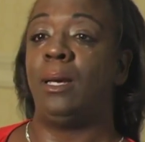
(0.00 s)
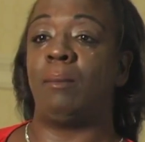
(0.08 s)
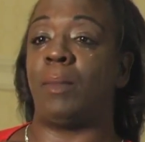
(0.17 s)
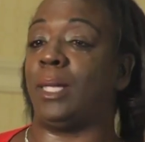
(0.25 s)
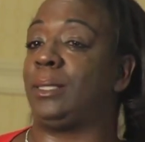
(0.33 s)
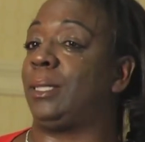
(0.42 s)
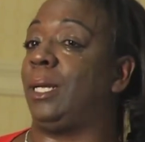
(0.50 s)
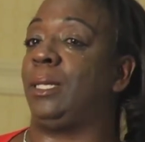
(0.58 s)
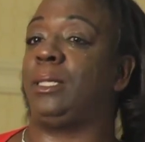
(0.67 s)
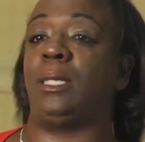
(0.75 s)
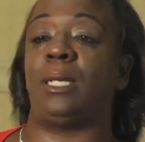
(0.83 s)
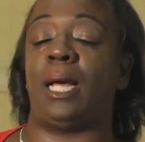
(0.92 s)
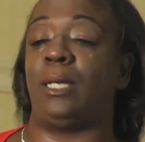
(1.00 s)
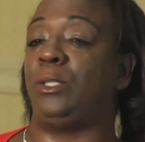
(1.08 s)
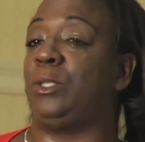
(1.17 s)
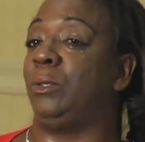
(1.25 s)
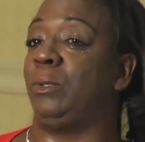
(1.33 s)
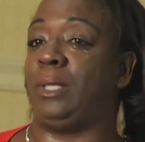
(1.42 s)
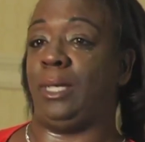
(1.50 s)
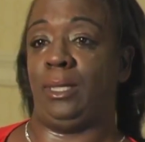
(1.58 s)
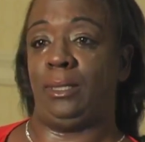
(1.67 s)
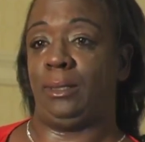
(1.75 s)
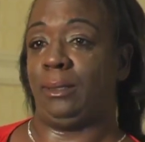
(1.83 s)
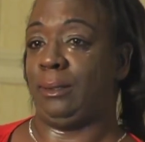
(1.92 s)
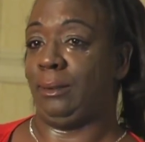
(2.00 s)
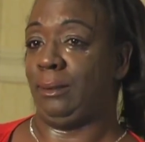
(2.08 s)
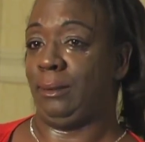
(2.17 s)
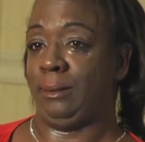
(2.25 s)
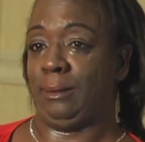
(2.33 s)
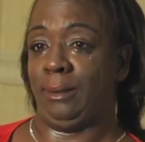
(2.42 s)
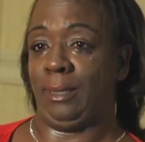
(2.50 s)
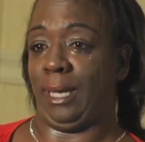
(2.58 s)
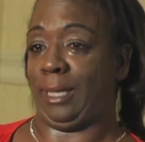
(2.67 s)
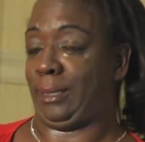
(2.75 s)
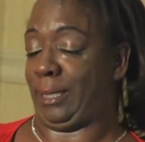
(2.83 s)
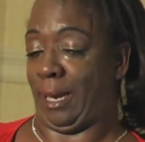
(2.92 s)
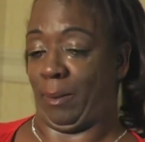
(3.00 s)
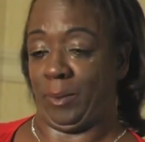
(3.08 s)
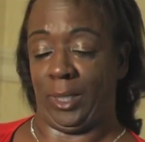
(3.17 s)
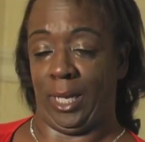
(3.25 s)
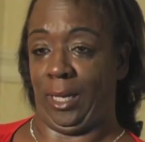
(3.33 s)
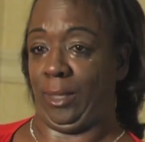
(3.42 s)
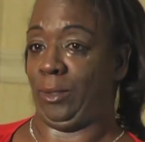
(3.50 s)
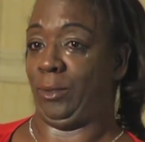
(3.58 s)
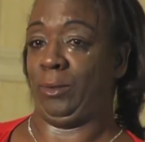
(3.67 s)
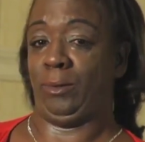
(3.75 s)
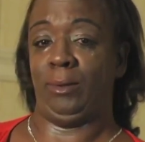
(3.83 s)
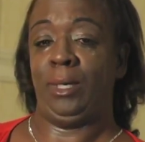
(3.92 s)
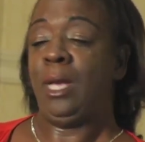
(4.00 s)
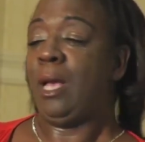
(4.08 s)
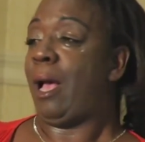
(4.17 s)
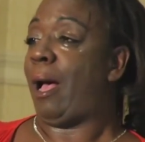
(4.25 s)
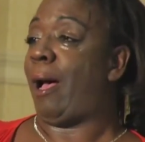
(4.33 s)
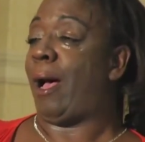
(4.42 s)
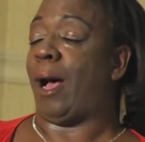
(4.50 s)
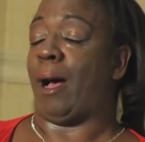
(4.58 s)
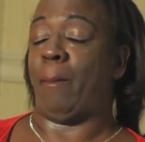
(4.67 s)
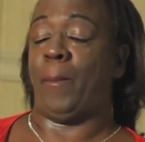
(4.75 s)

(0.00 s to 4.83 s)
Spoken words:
My son did not do this. I said, I'm telling you, I